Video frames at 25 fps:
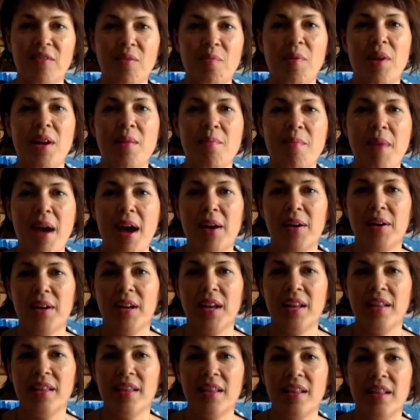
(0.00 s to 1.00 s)
been about
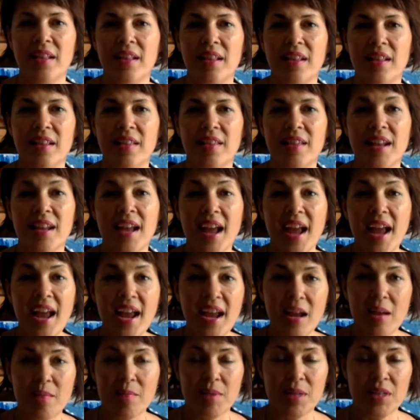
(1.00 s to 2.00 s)
and that I
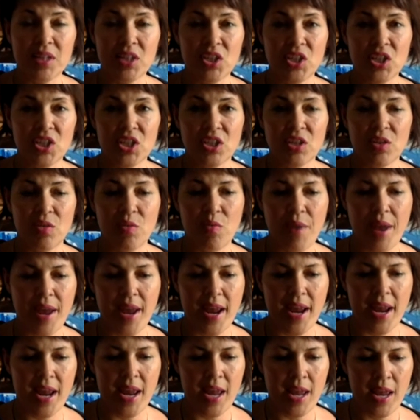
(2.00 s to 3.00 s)
am. It's just the
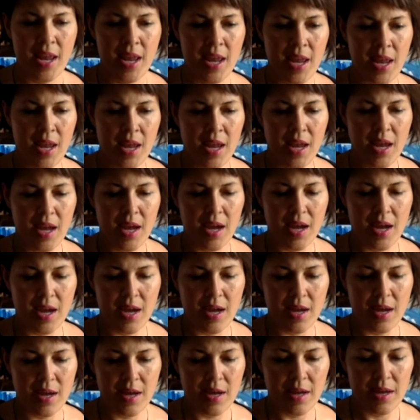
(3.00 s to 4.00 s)
way
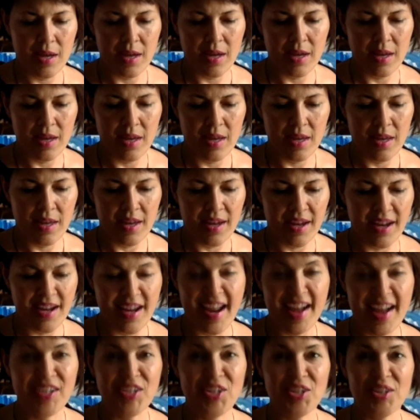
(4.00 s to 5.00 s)
uh, I
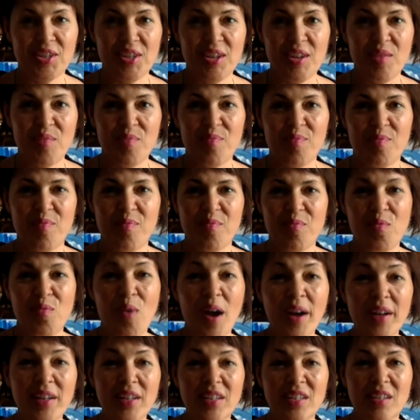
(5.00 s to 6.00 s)
naturally
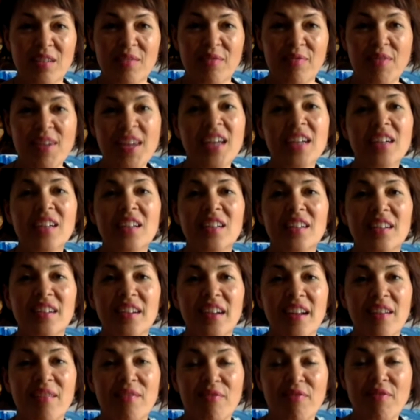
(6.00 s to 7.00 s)
want to feel
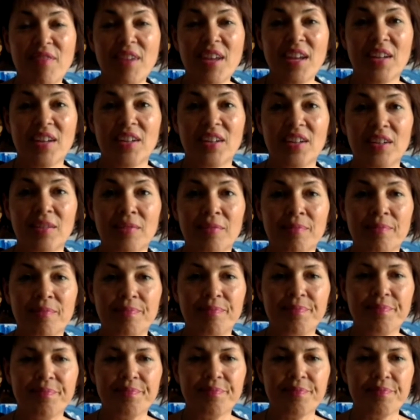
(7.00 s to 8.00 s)
and feel.
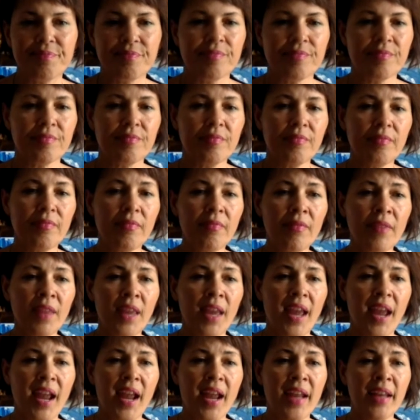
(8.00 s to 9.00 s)

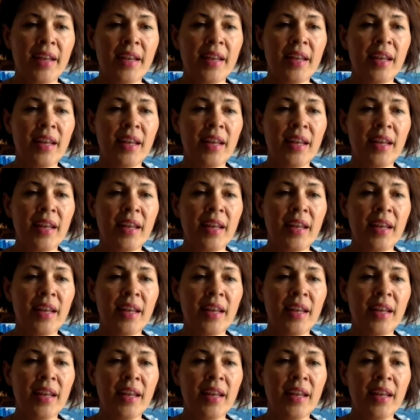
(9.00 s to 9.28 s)
And